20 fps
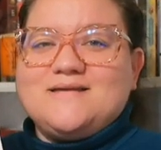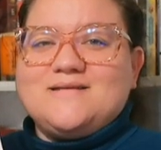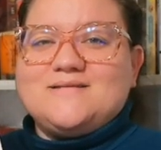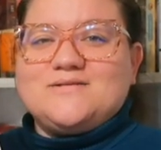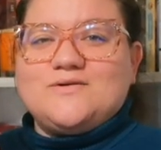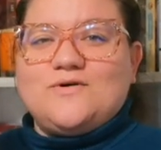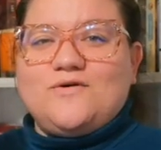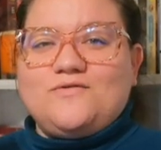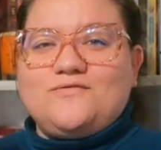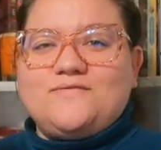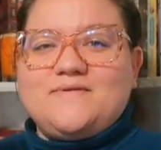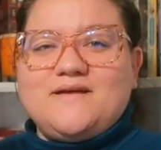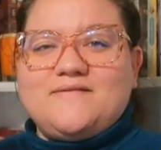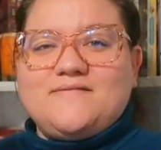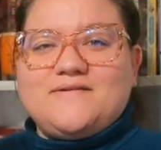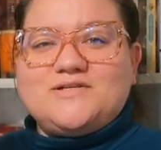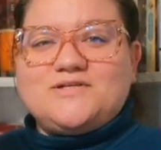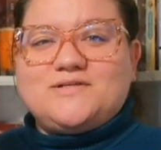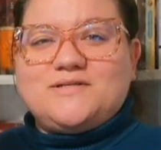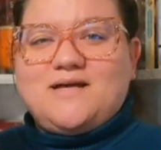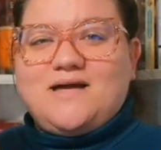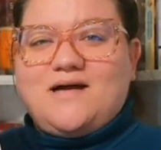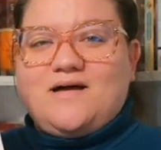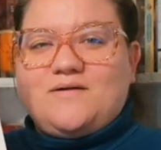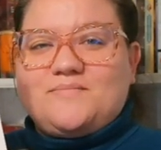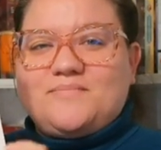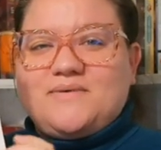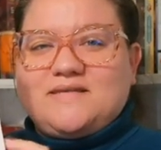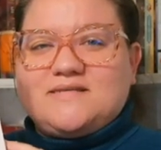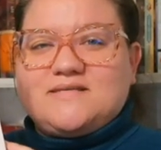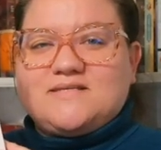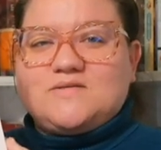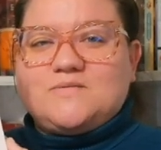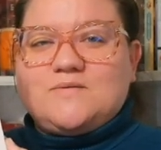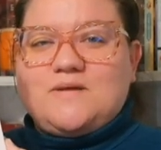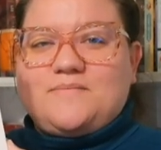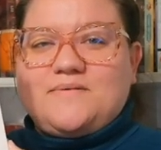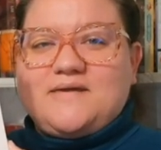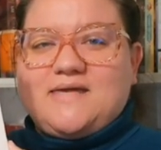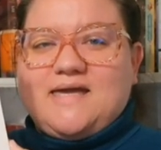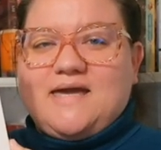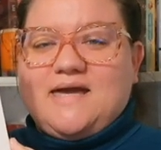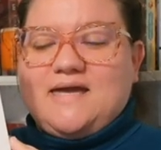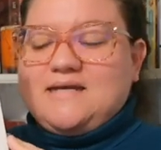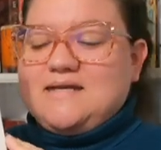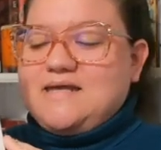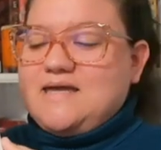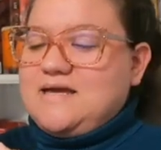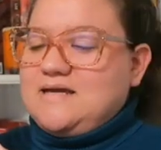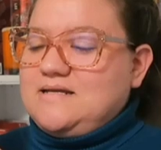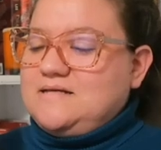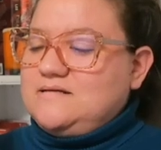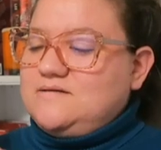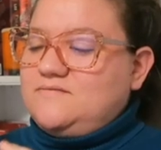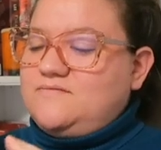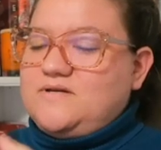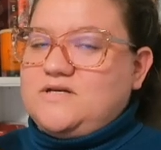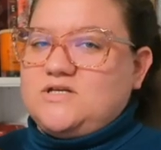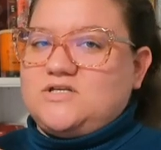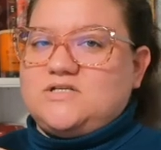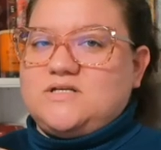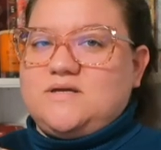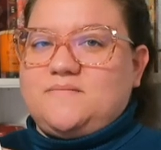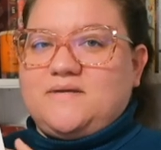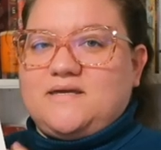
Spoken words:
So hopefully eventually I'll pick this one up again and finish it,